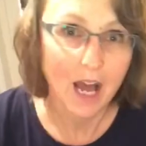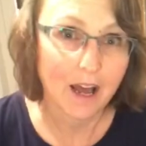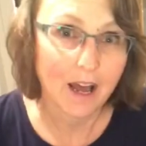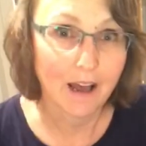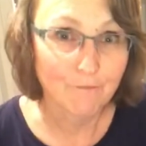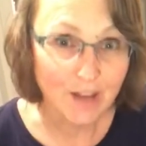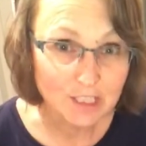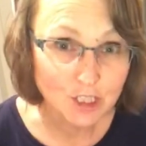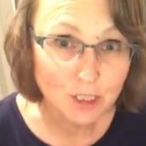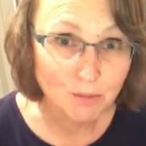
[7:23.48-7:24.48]
I can just
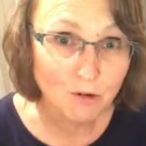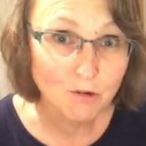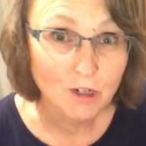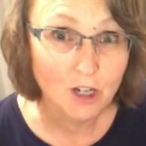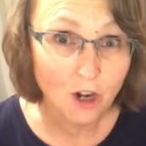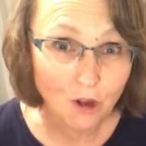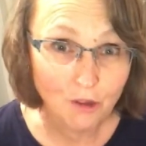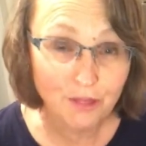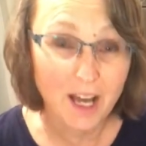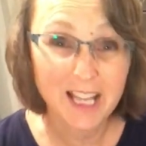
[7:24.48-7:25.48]
kind of scrub dry
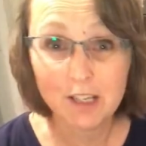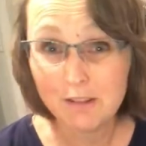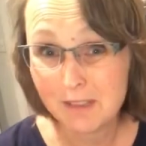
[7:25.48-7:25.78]
without